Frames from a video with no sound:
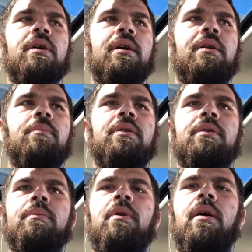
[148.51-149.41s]
and
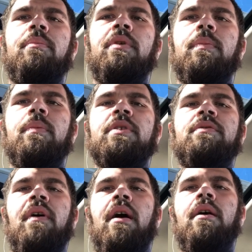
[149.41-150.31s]
immediately popped up a
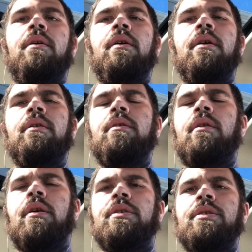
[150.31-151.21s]
misfire
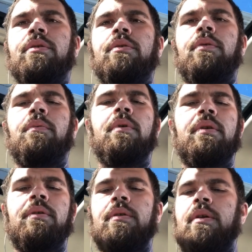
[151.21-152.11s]
on cylinder one.